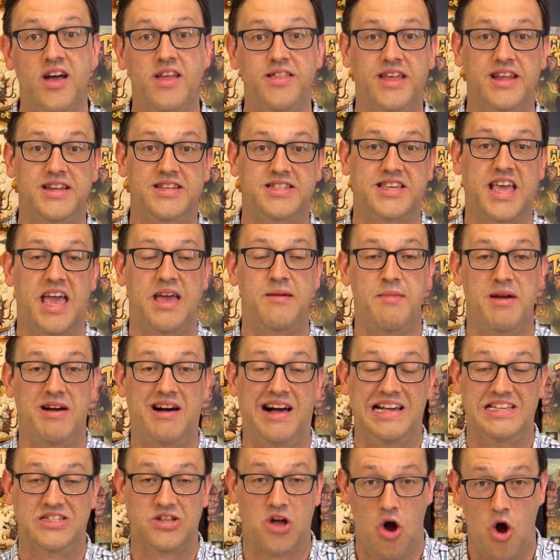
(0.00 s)
that Escape Mail
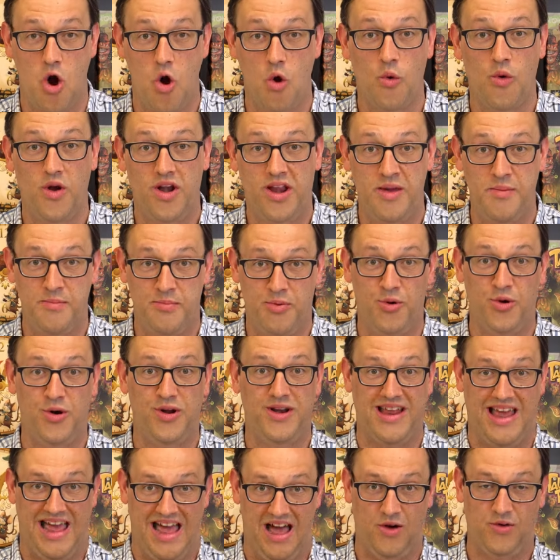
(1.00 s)
has already
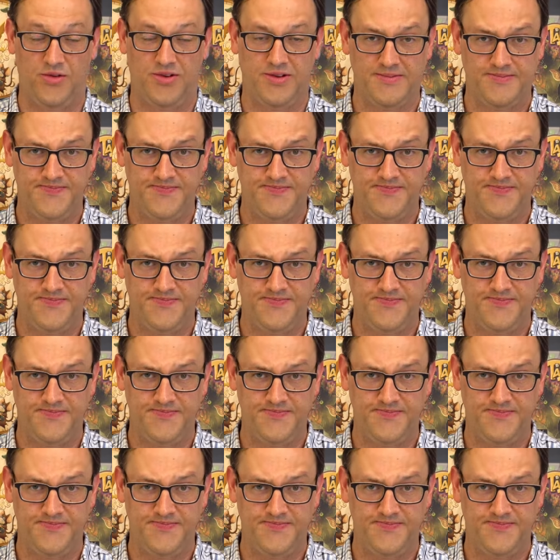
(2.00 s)
put out.